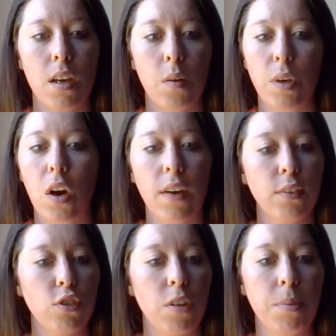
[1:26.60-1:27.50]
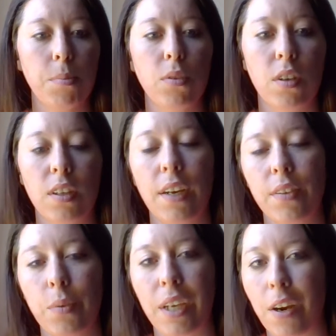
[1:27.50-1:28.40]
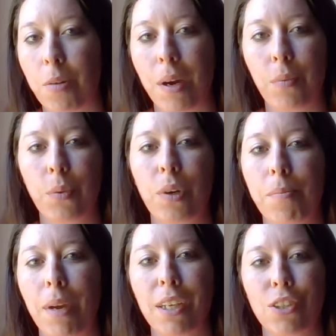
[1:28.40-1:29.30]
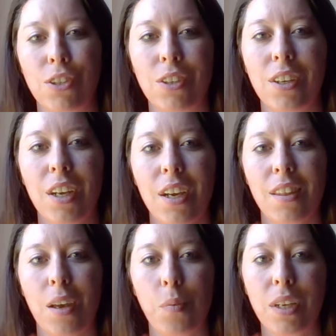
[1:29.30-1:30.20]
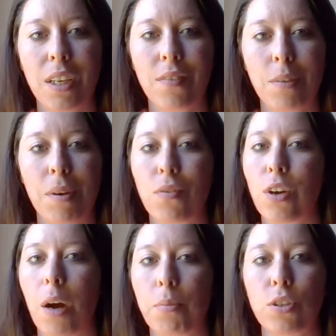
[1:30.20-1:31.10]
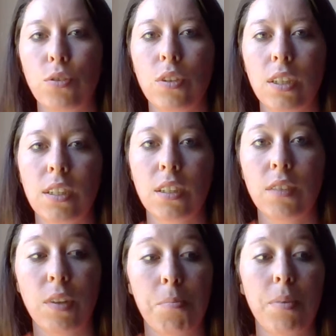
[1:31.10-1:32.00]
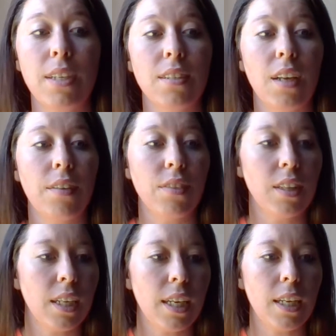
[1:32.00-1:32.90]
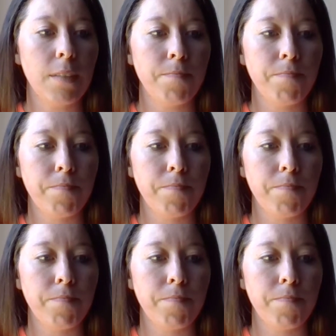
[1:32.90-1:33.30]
We all have those young people in our life that we care about, and we want to make sure that we give them every opportunity to live the best life that they can.